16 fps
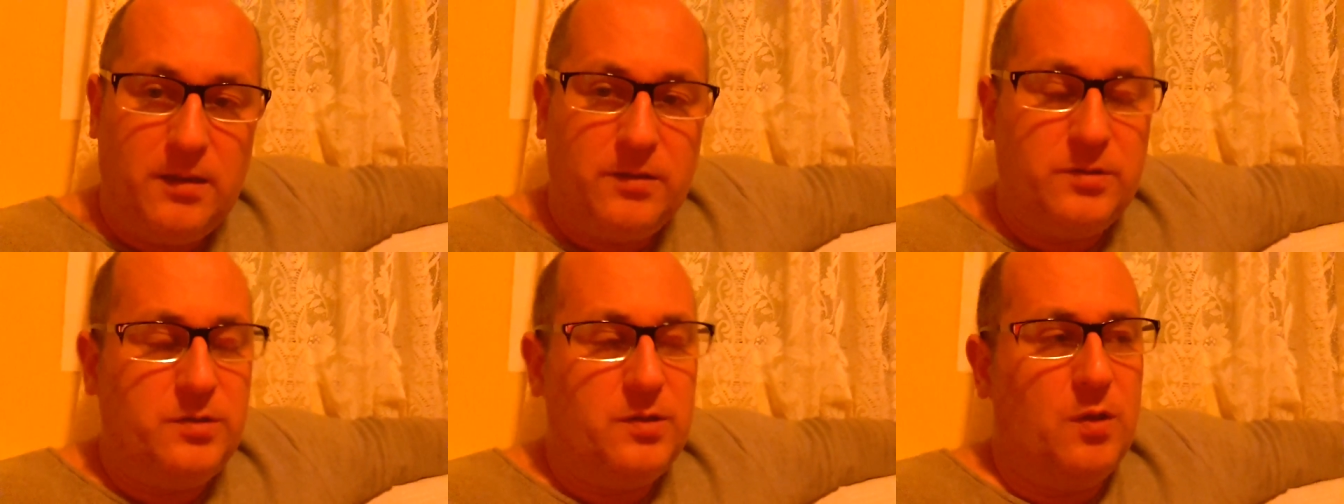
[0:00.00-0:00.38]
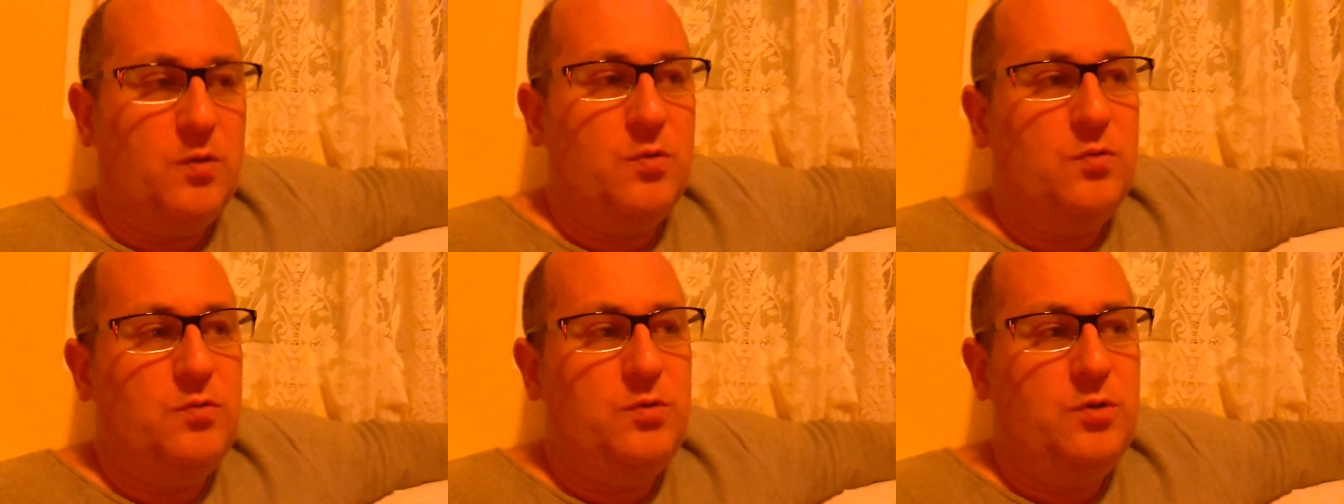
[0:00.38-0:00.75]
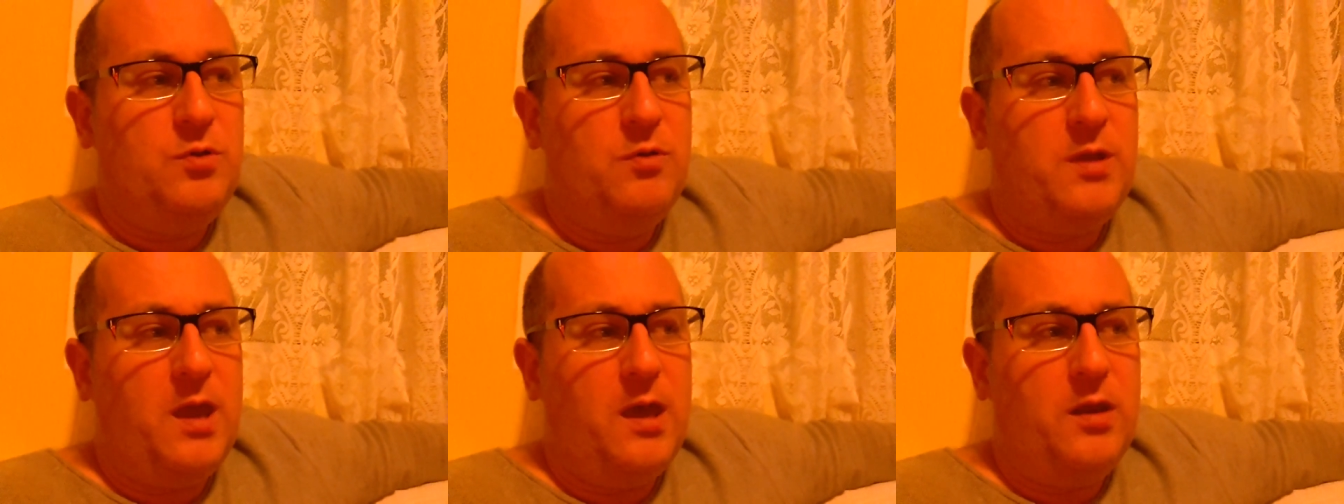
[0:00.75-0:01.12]
So
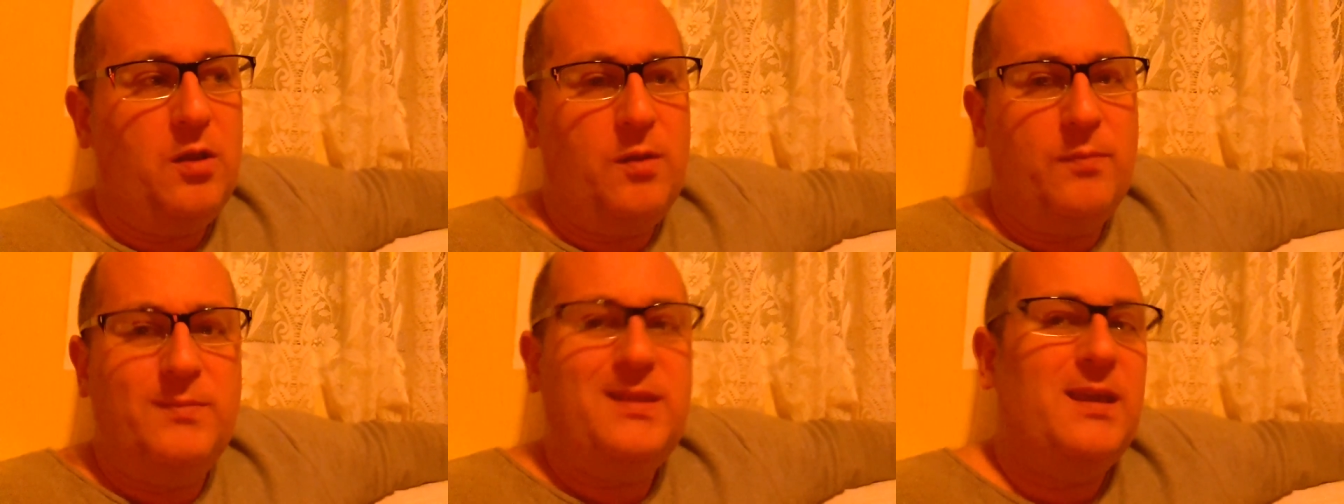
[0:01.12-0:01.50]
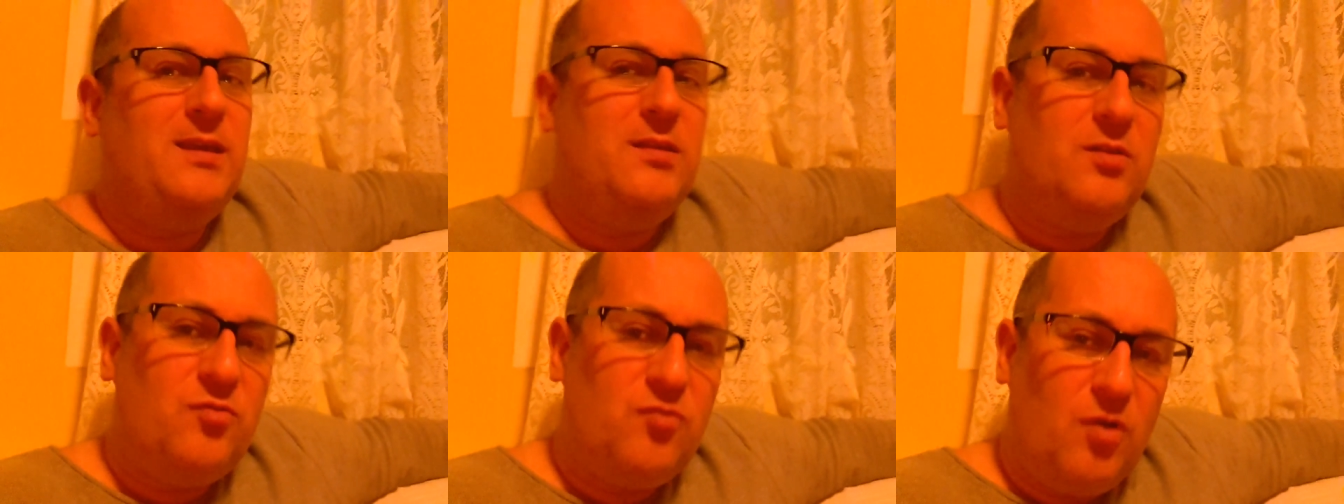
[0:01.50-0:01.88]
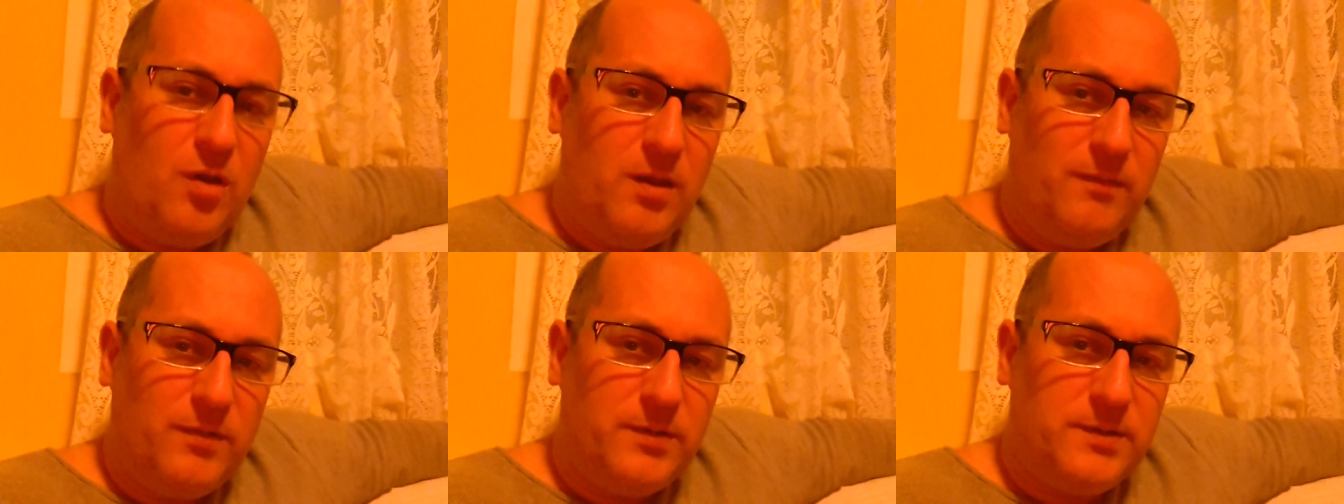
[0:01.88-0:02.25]
you can't update the
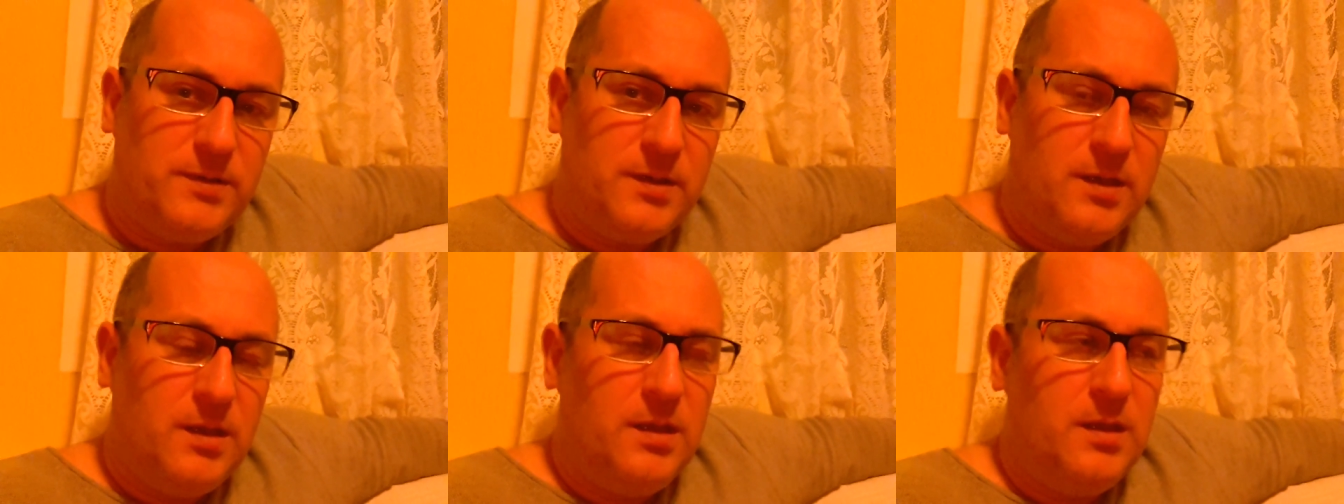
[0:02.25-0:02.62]
drivers.